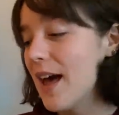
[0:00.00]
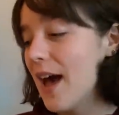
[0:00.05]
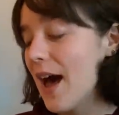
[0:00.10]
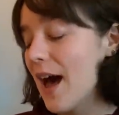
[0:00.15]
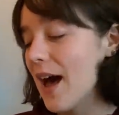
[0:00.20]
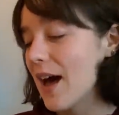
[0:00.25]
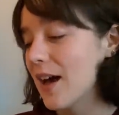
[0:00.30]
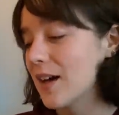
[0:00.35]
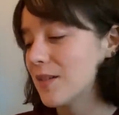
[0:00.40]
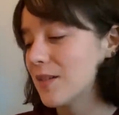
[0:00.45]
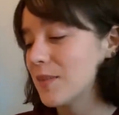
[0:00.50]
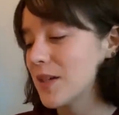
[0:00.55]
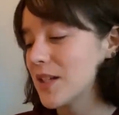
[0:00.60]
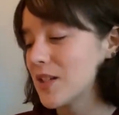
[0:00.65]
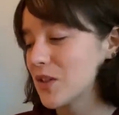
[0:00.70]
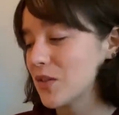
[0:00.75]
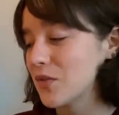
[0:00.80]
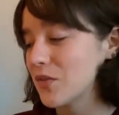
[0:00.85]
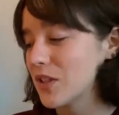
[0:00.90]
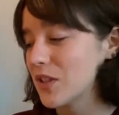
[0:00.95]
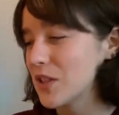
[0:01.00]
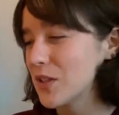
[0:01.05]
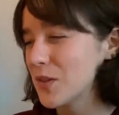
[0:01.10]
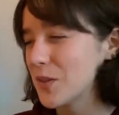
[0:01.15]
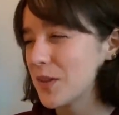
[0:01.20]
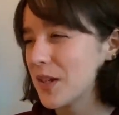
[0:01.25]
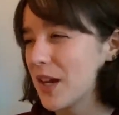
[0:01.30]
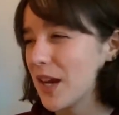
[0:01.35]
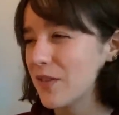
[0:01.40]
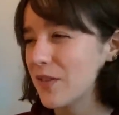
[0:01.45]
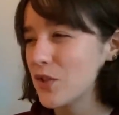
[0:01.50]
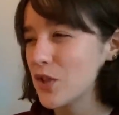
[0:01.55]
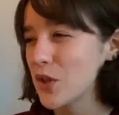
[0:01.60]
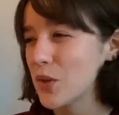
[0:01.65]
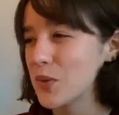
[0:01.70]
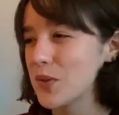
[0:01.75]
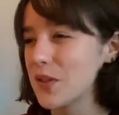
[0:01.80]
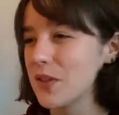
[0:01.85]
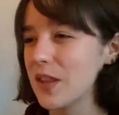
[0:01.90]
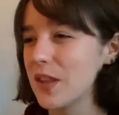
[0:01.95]
Um, and so for this one, I've
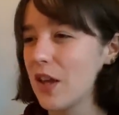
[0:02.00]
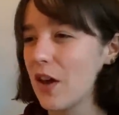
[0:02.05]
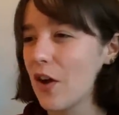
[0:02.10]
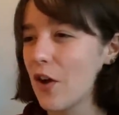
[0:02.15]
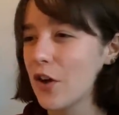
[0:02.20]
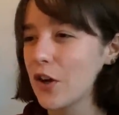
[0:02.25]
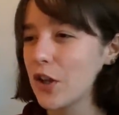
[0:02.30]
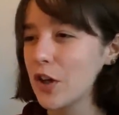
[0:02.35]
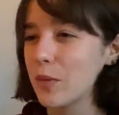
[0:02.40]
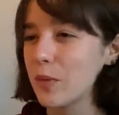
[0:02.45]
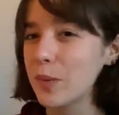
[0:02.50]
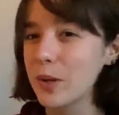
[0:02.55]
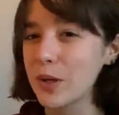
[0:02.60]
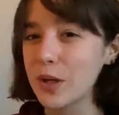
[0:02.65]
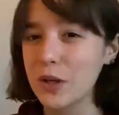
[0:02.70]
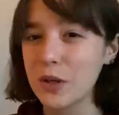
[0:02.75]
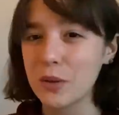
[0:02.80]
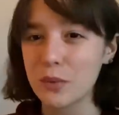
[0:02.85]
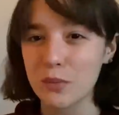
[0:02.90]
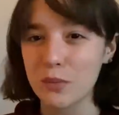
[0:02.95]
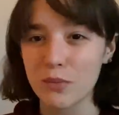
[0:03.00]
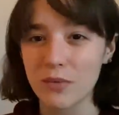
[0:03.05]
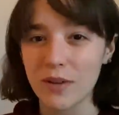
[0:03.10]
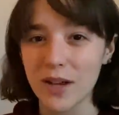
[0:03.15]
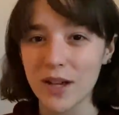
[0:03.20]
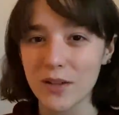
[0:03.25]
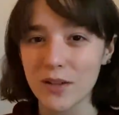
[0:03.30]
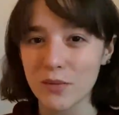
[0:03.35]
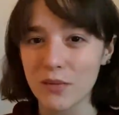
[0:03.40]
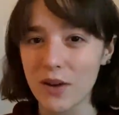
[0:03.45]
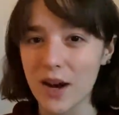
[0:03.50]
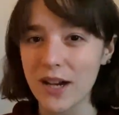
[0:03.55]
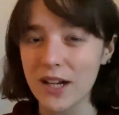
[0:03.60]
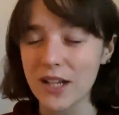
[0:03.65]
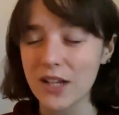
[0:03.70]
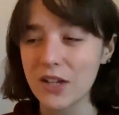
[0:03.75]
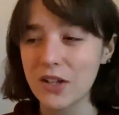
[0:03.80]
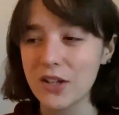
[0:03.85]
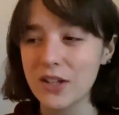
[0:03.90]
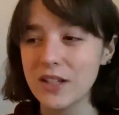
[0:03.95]
chosen the audiobook Red
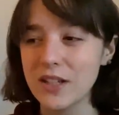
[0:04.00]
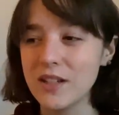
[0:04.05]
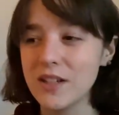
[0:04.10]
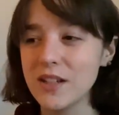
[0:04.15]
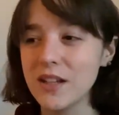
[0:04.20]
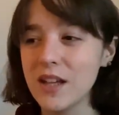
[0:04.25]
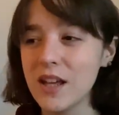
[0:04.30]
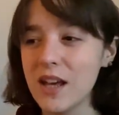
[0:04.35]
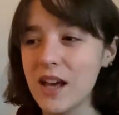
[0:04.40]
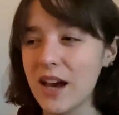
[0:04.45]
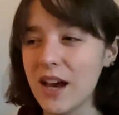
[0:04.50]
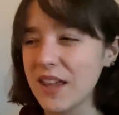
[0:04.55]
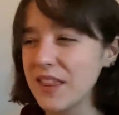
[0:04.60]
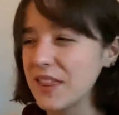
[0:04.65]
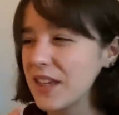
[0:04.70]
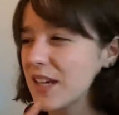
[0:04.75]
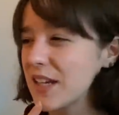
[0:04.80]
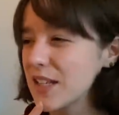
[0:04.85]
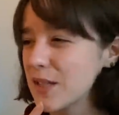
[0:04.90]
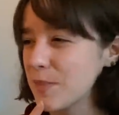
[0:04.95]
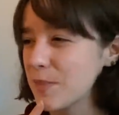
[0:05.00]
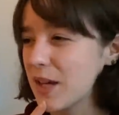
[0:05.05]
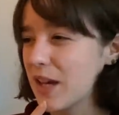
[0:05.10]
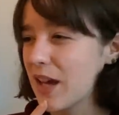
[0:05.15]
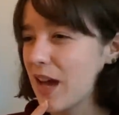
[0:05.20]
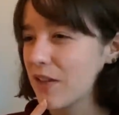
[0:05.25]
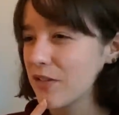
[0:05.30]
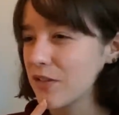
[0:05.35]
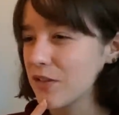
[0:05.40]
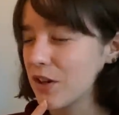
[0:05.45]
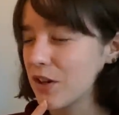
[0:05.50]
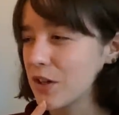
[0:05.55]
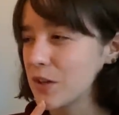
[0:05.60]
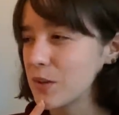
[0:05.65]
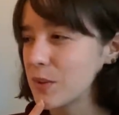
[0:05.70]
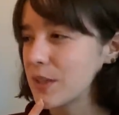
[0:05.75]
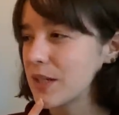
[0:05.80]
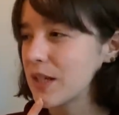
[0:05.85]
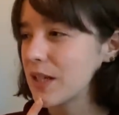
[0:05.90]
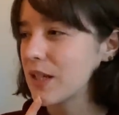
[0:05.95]
Riding Hood. I think it's by Catherine
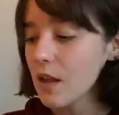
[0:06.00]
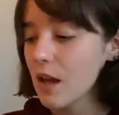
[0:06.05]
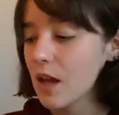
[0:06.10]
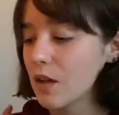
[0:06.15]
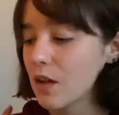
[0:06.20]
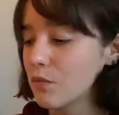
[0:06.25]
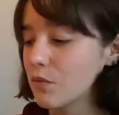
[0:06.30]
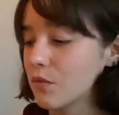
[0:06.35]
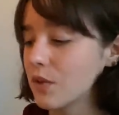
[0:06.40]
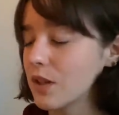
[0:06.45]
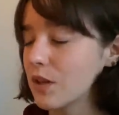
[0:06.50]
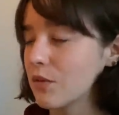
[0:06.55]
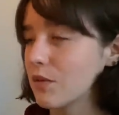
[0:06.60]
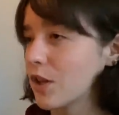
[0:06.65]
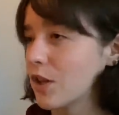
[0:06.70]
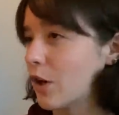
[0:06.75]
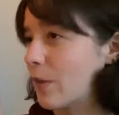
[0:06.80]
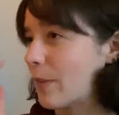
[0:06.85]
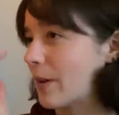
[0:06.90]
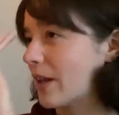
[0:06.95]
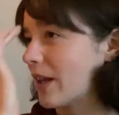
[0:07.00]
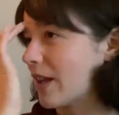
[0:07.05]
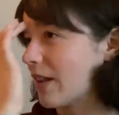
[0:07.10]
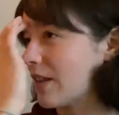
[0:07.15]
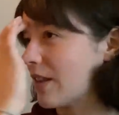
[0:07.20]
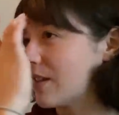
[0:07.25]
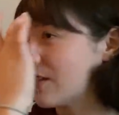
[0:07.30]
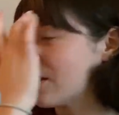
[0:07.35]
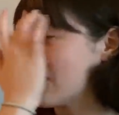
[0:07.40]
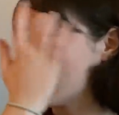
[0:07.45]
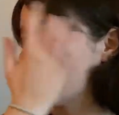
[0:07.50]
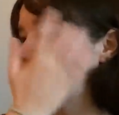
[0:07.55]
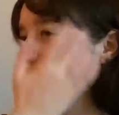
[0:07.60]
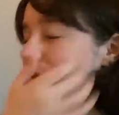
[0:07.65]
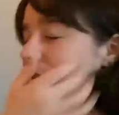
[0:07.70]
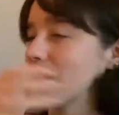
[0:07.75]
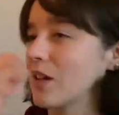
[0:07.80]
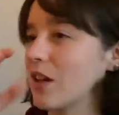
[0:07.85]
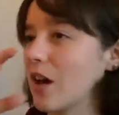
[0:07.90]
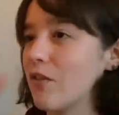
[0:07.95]
Hardwicke. I really, really hope I like this. Of course,
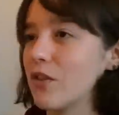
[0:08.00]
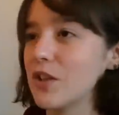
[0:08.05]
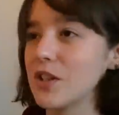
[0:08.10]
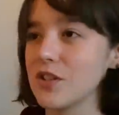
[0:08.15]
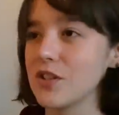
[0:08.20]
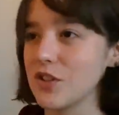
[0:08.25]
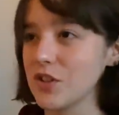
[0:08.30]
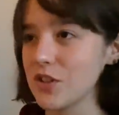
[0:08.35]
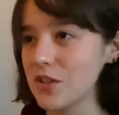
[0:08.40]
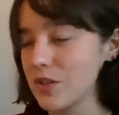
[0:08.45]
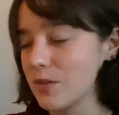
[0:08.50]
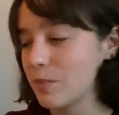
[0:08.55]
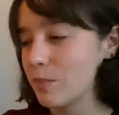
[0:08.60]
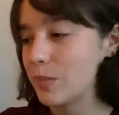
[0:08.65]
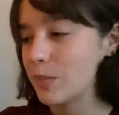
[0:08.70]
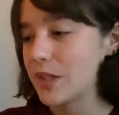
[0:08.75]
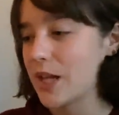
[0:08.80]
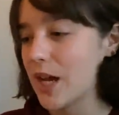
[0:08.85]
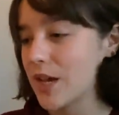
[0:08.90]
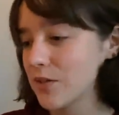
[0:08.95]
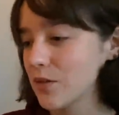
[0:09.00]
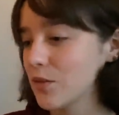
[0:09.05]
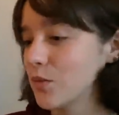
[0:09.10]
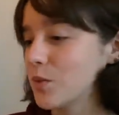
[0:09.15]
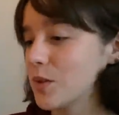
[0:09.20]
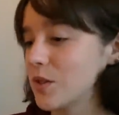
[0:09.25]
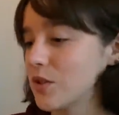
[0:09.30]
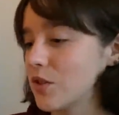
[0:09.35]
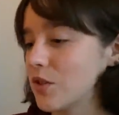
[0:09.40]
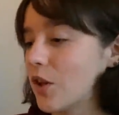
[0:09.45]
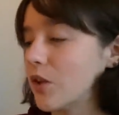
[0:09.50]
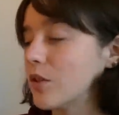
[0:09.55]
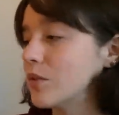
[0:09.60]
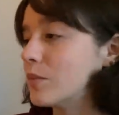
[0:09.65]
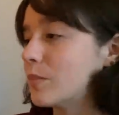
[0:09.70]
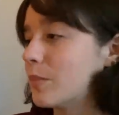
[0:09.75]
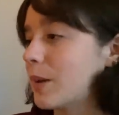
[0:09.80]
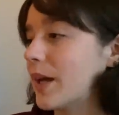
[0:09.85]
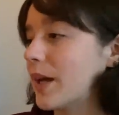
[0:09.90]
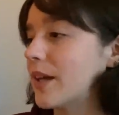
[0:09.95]
the cover is just bedazzled with snow,
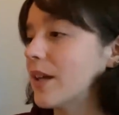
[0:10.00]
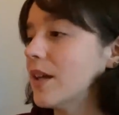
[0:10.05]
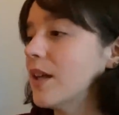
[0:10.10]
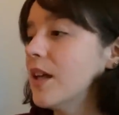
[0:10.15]
but